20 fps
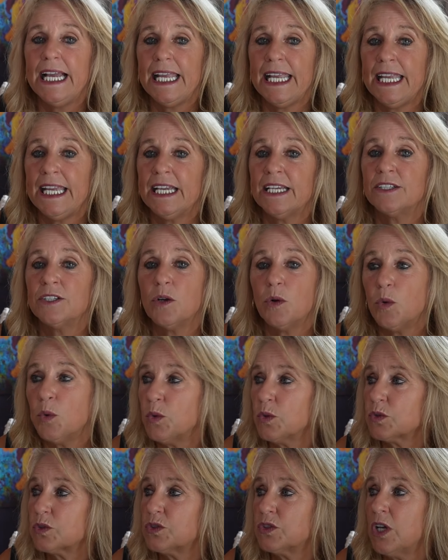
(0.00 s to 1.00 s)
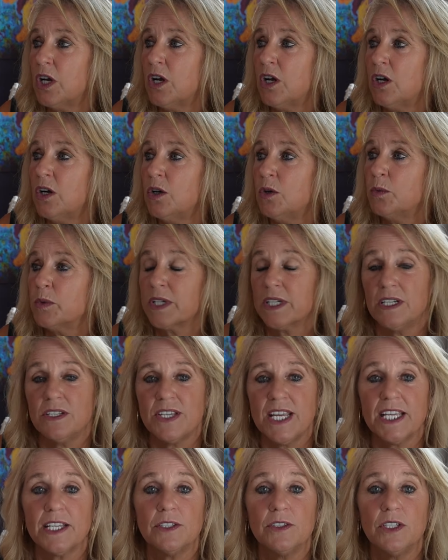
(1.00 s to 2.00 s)
And also we're going to
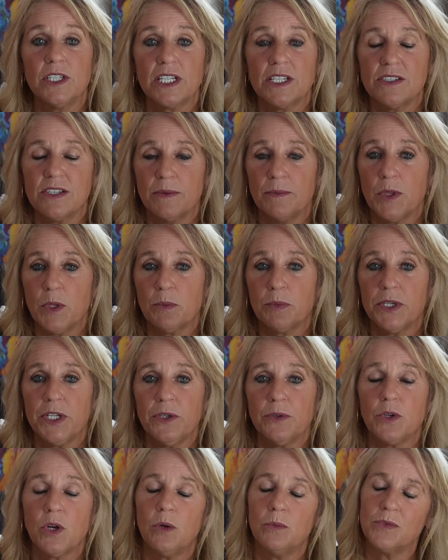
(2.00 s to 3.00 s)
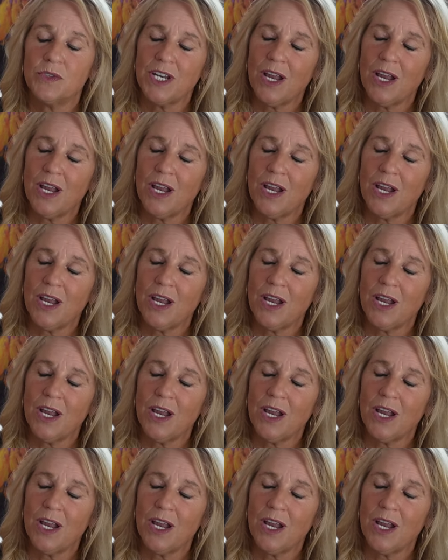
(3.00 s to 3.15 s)
take a look at some of the pre-owned homes.